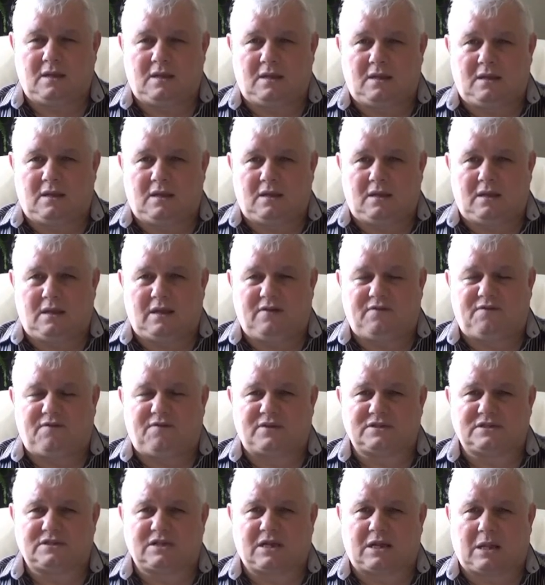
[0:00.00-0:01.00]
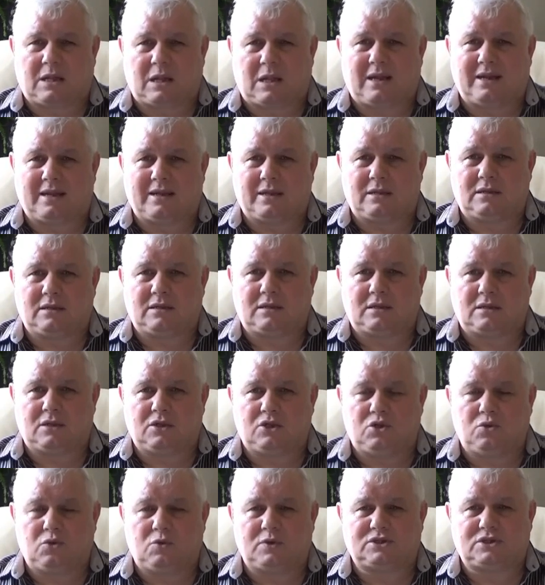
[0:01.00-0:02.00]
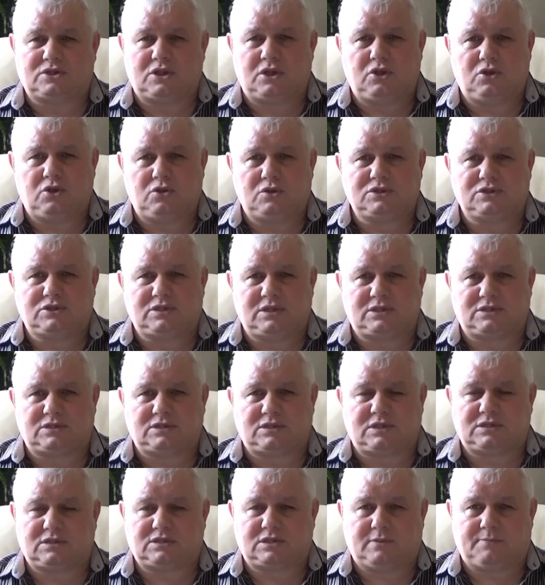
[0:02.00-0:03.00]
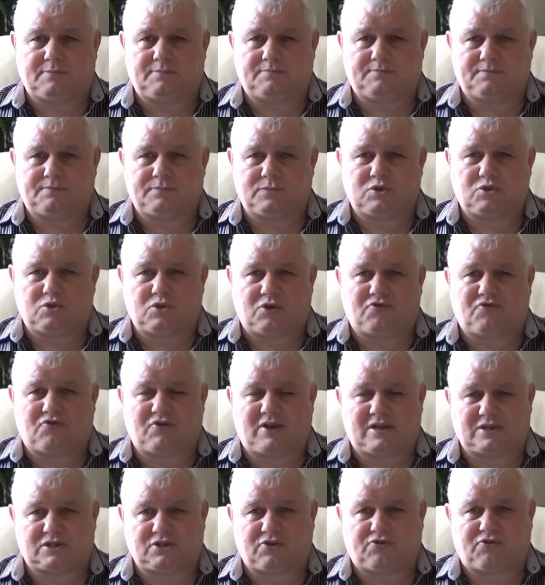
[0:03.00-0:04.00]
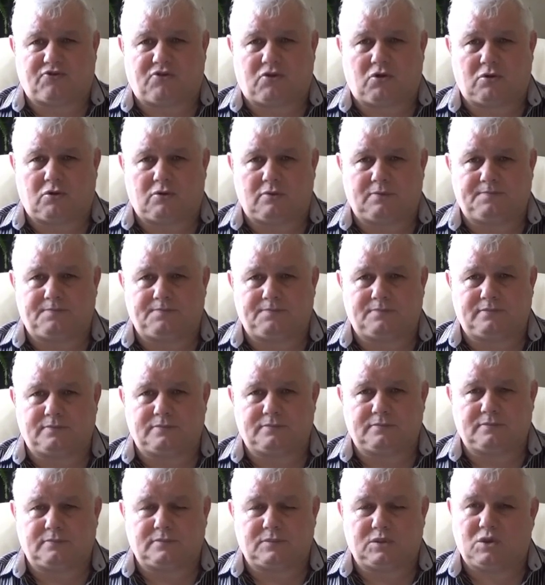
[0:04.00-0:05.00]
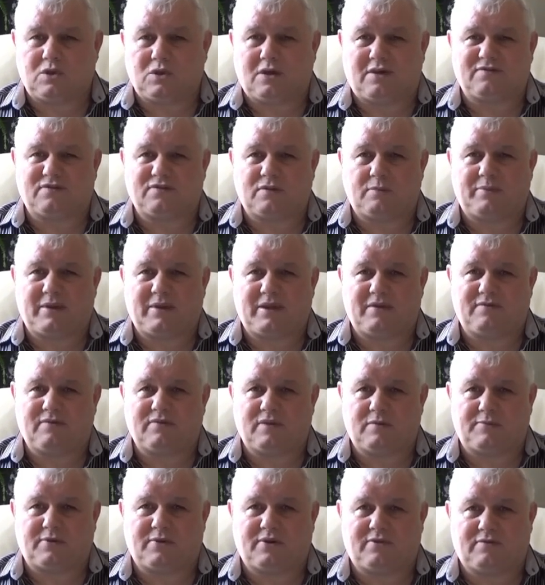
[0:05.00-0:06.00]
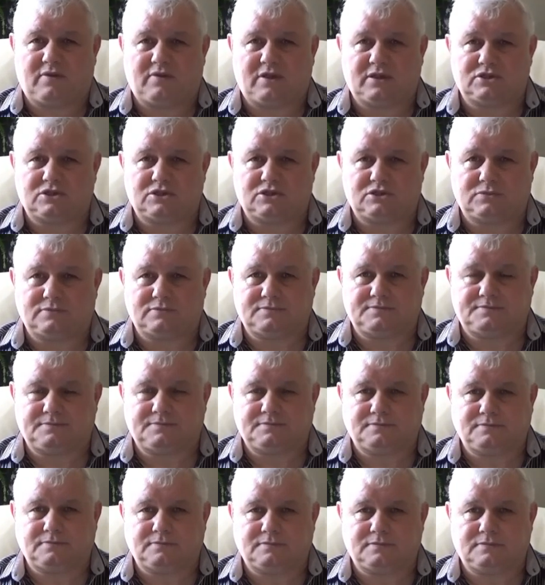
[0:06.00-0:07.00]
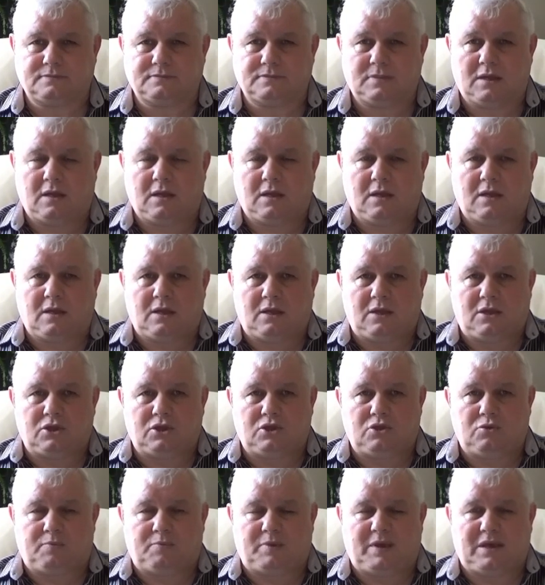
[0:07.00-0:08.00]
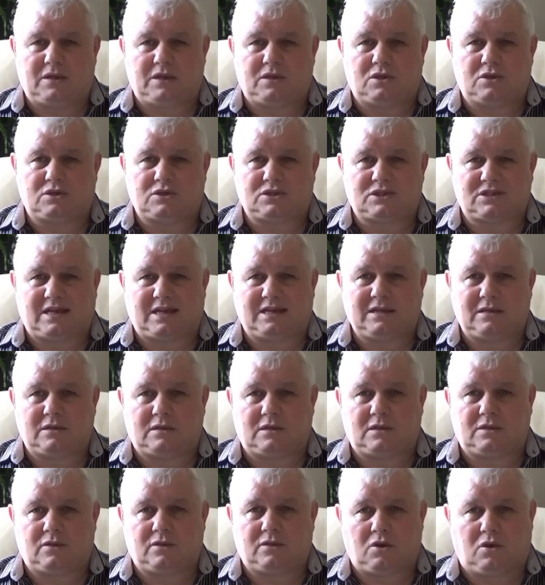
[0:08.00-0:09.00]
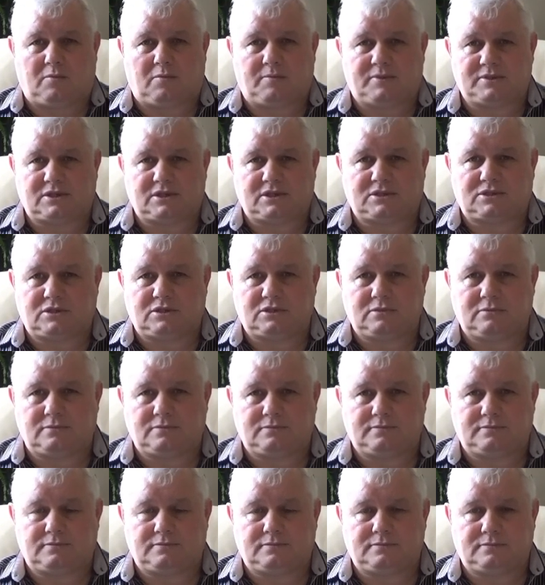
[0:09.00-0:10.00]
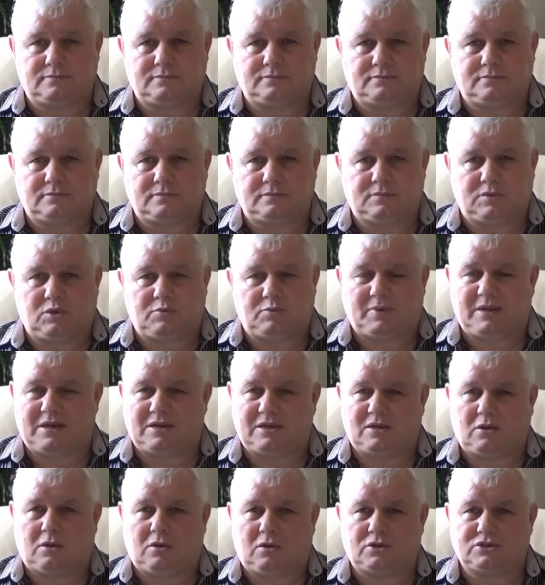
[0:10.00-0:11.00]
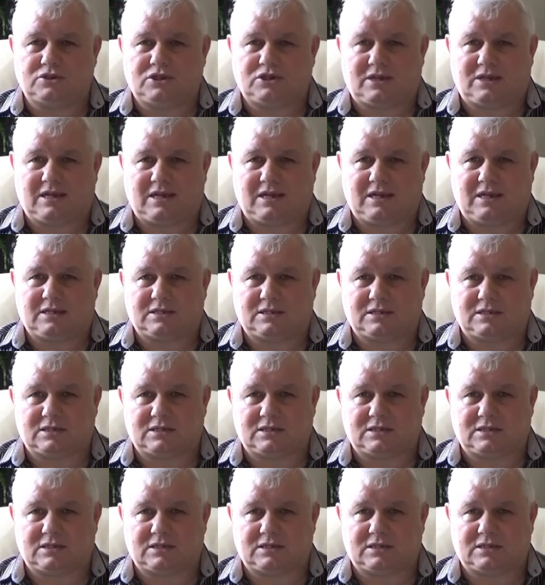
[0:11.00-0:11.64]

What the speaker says: If as a client you wish to use this system to address a wrong, you have to pay for the privilege. You pay to cite the opposition, you pay to lodge a case,